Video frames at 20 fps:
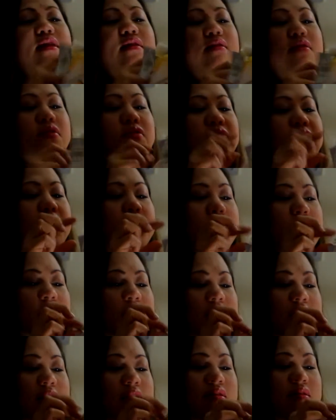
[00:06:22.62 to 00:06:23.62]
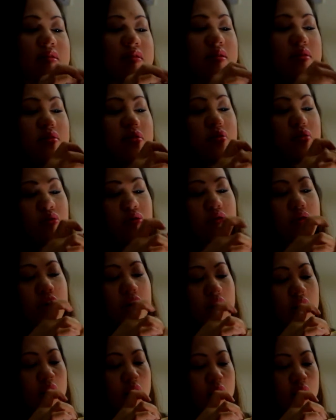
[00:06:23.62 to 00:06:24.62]
this is from the Disney
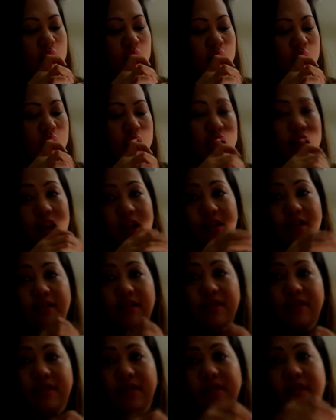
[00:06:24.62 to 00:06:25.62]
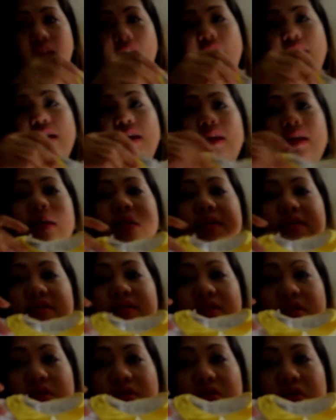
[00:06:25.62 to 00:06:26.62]
store and it's
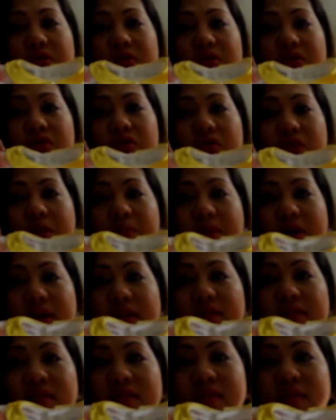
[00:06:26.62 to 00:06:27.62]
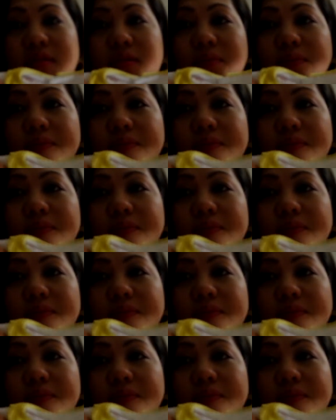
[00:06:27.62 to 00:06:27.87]
zero to three months.